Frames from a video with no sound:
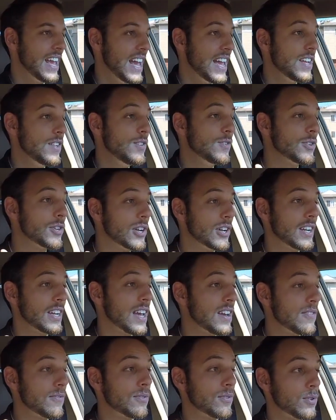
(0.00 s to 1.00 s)
And you're gonna
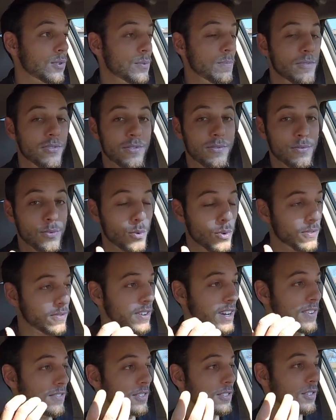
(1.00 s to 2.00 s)
have room for 4 or
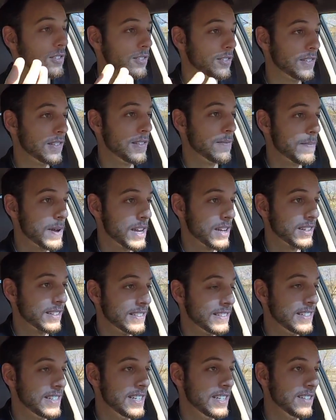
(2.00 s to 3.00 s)
5 adults in the back
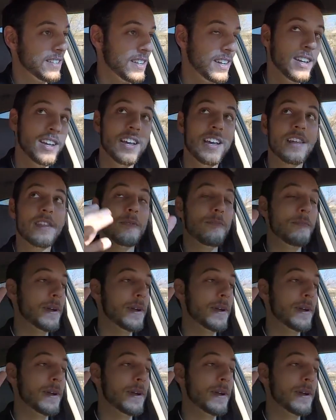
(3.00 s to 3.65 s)
seat. The